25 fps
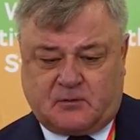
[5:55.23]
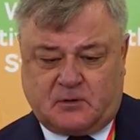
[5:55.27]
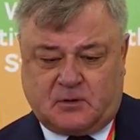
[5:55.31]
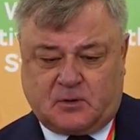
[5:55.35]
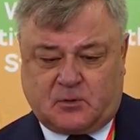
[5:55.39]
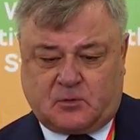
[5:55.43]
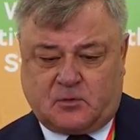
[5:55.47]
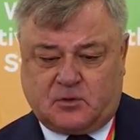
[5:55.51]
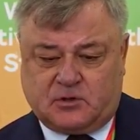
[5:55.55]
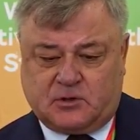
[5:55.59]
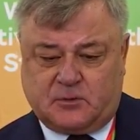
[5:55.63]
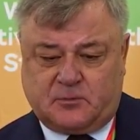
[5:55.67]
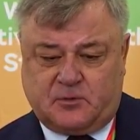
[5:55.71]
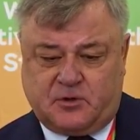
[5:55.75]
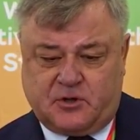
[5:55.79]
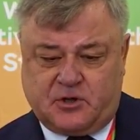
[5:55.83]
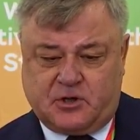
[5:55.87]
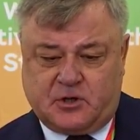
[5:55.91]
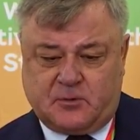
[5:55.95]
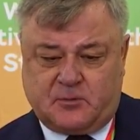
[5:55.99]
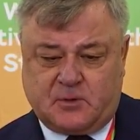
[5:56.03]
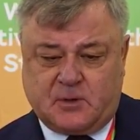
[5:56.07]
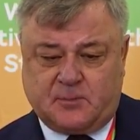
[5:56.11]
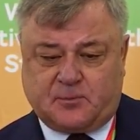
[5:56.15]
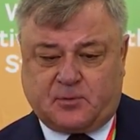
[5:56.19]
the fiber optic
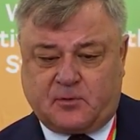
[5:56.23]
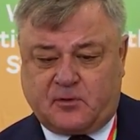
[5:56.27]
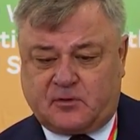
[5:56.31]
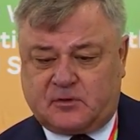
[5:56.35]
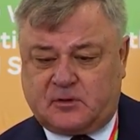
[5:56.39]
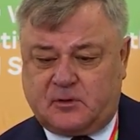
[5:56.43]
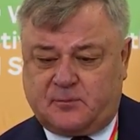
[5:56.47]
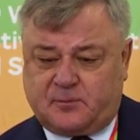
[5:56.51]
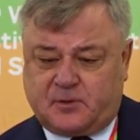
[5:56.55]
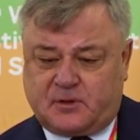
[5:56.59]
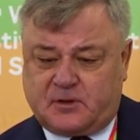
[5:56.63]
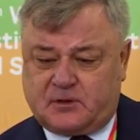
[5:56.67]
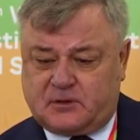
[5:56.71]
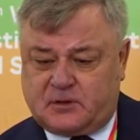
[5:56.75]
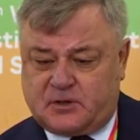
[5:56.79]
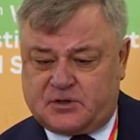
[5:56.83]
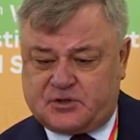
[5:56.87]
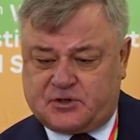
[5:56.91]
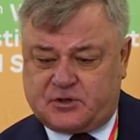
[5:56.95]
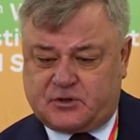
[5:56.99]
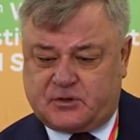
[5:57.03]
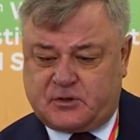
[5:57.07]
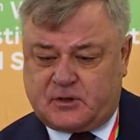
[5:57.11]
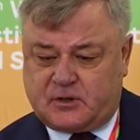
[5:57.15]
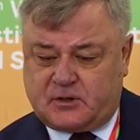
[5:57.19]
communication lines.